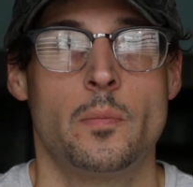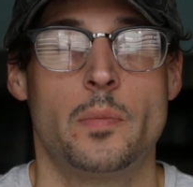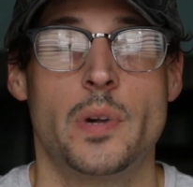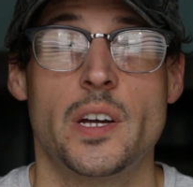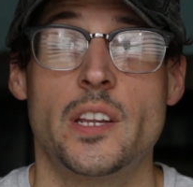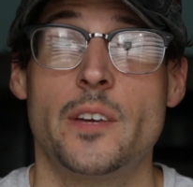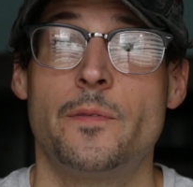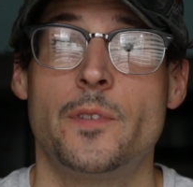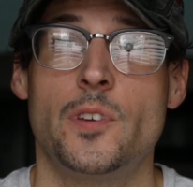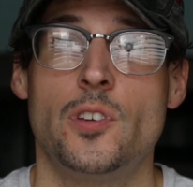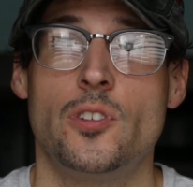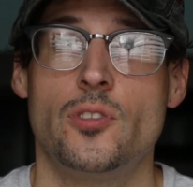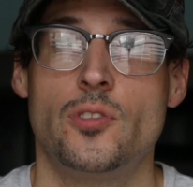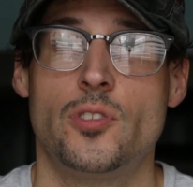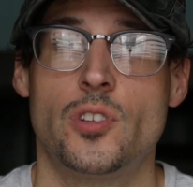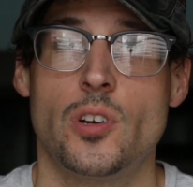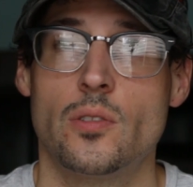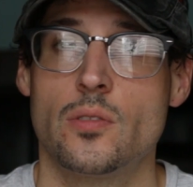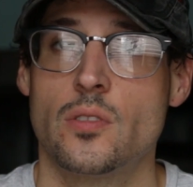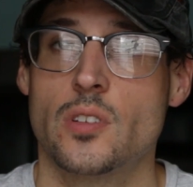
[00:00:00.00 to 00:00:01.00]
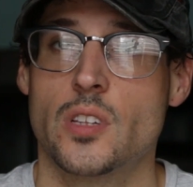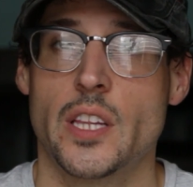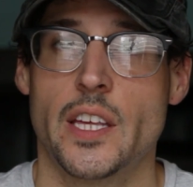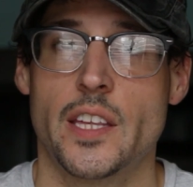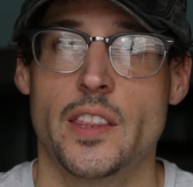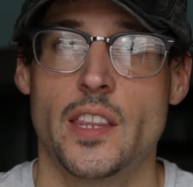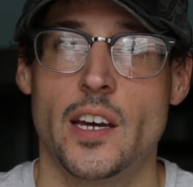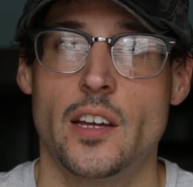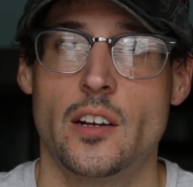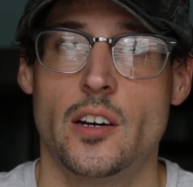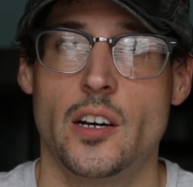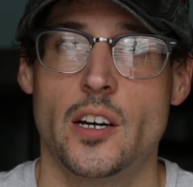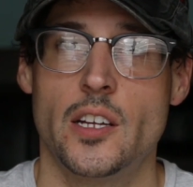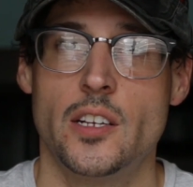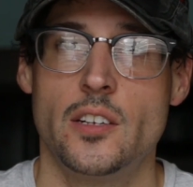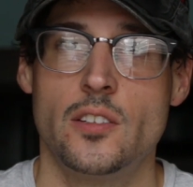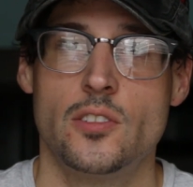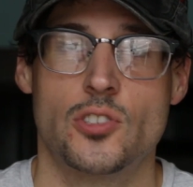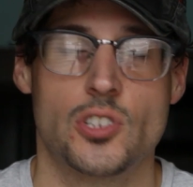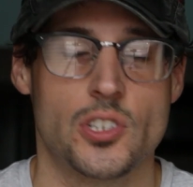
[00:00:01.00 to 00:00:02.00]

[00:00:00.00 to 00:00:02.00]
But if you don't click that on,